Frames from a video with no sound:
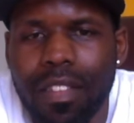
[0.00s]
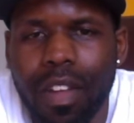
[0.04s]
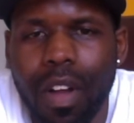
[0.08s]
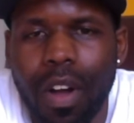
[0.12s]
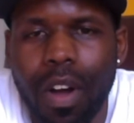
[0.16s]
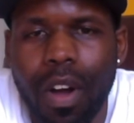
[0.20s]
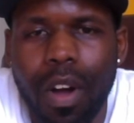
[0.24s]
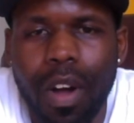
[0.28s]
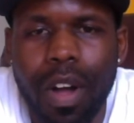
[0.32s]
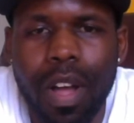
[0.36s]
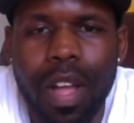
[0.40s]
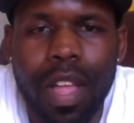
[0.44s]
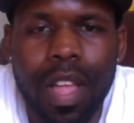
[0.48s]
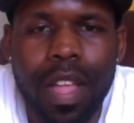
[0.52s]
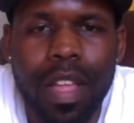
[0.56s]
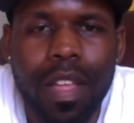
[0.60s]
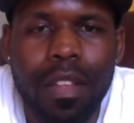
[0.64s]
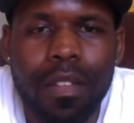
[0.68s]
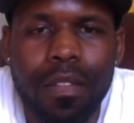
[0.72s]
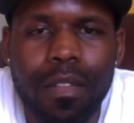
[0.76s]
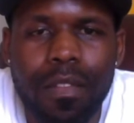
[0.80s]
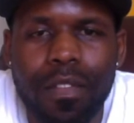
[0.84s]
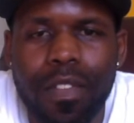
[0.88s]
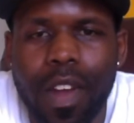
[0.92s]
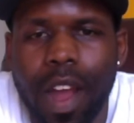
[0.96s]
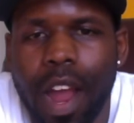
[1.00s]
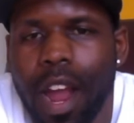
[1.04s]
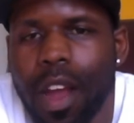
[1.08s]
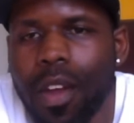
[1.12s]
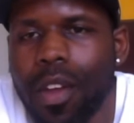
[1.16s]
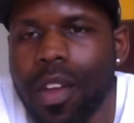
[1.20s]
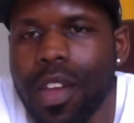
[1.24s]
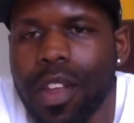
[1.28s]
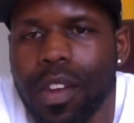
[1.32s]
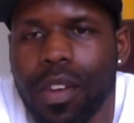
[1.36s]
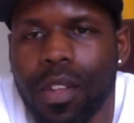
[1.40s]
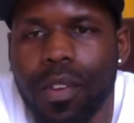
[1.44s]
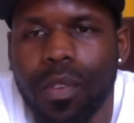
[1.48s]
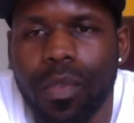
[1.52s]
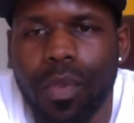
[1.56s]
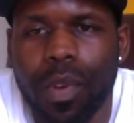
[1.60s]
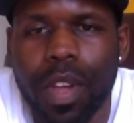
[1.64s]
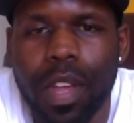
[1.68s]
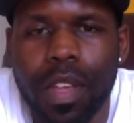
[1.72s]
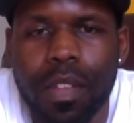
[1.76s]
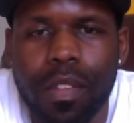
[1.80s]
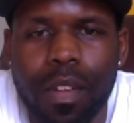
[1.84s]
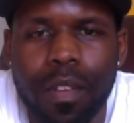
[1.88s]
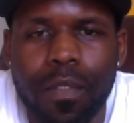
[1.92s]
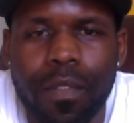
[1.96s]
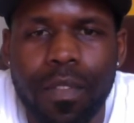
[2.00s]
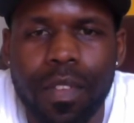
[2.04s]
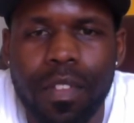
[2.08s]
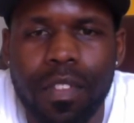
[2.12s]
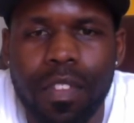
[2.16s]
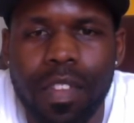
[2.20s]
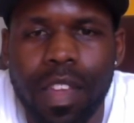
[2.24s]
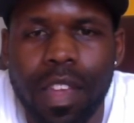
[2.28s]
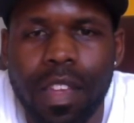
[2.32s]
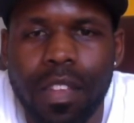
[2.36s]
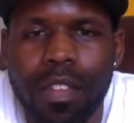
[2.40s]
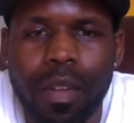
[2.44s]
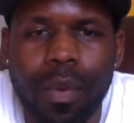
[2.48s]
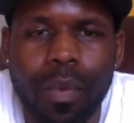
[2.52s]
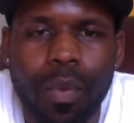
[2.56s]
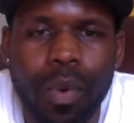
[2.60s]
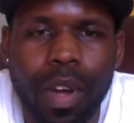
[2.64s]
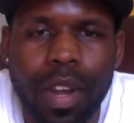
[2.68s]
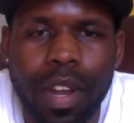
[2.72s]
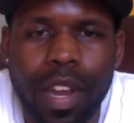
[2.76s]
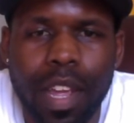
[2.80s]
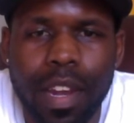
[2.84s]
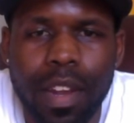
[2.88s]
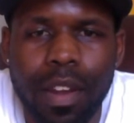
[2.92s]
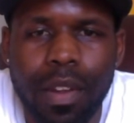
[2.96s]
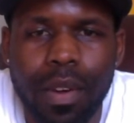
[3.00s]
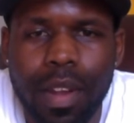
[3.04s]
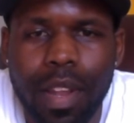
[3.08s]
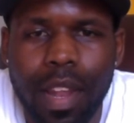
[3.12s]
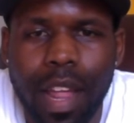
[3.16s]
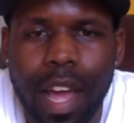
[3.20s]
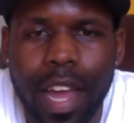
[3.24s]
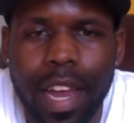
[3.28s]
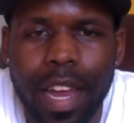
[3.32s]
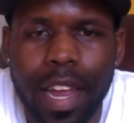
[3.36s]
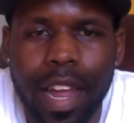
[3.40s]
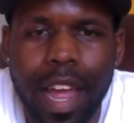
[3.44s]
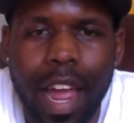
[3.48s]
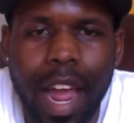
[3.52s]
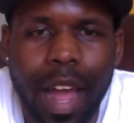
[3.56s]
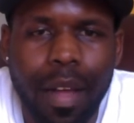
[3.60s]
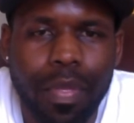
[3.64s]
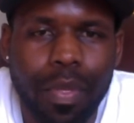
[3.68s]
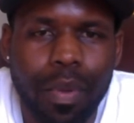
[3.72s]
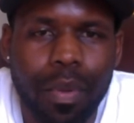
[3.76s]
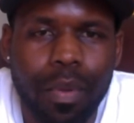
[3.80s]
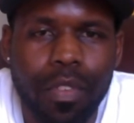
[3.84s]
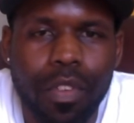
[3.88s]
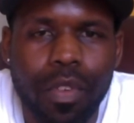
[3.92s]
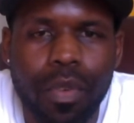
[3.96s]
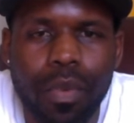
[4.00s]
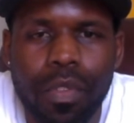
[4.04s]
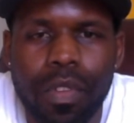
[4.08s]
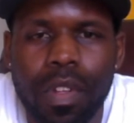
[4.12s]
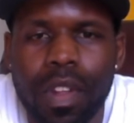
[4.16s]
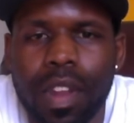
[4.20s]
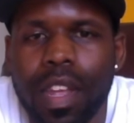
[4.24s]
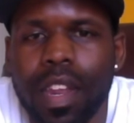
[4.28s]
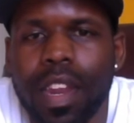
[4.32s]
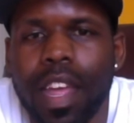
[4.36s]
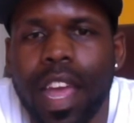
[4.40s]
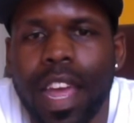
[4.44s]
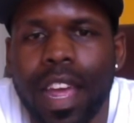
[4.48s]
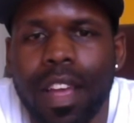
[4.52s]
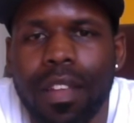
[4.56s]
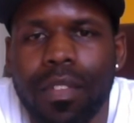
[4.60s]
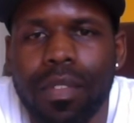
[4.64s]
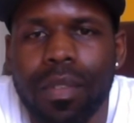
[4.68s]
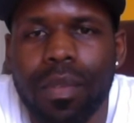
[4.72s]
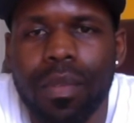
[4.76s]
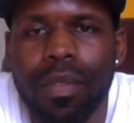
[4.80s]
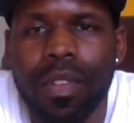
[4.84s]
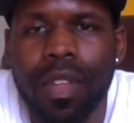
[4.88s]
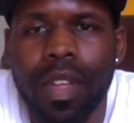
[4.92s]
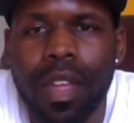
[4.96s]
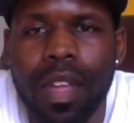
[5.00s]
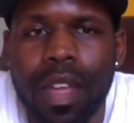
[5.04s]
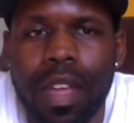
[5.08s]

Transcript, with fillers: saw varying degrees of physiques and what they look like after using enhancers.